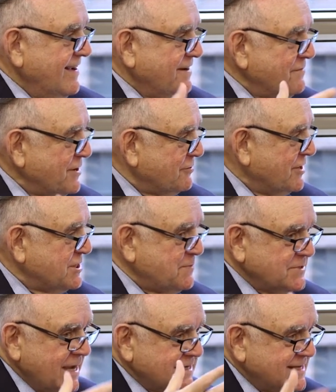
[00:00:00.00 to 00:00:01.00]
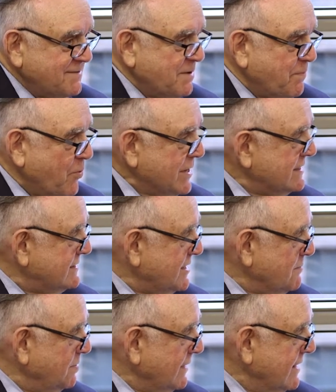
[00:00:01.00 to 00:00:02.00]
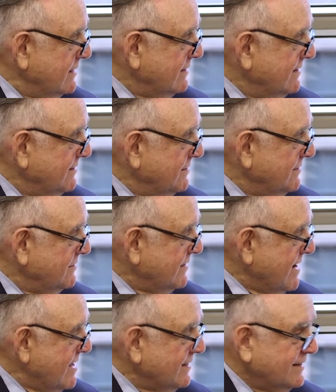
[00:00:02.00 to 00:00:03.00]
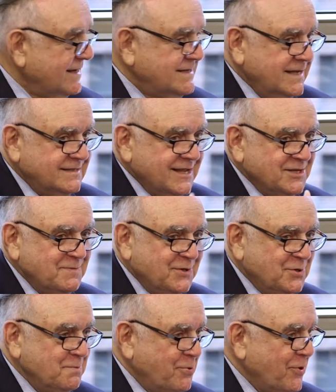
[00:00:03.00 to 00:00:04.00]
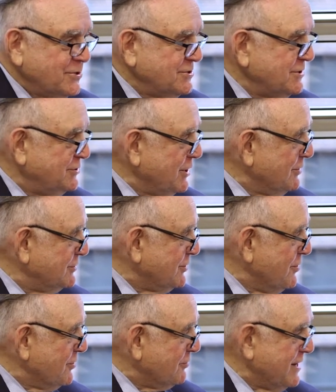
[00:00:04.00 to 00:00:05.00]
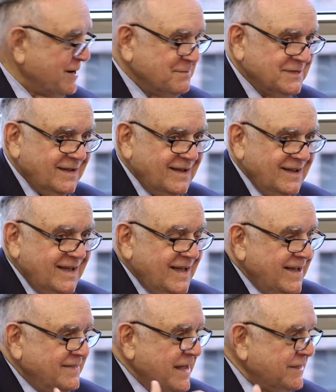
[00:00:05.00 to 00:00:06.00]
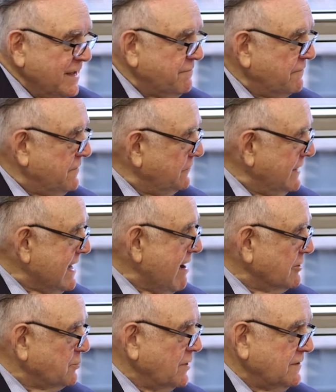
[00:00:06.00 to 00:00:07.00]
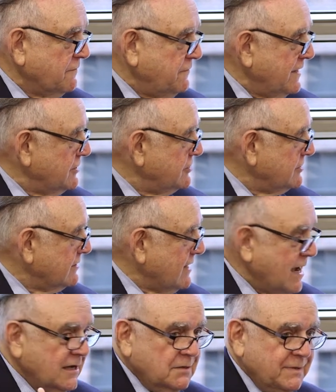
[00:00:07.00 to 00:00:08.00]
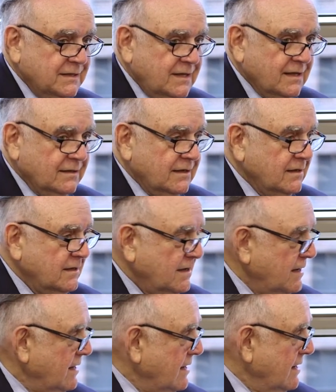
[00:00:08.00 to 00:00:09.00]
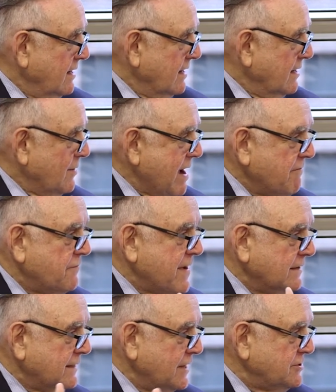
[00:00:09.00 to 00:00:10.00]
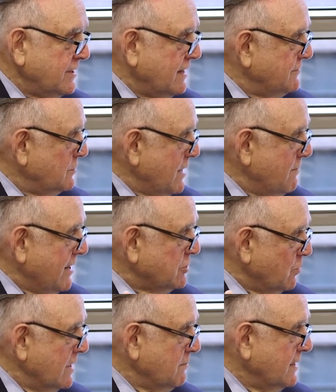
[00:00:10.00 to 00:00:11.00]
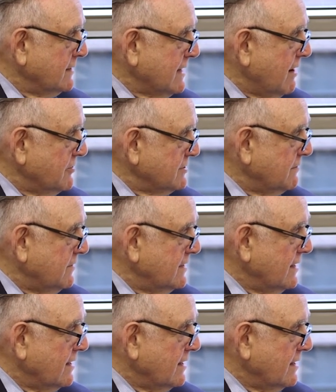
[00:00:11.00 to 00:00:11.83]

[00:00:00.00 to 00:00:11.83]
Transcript: Every Christmas I send him a point to the plant for the holidays. He sends me two portions of Joe Stone crabs. They think for $50 worth of fish, I'm going to be dealing. You know, I have a foundation that gives away about $20 million every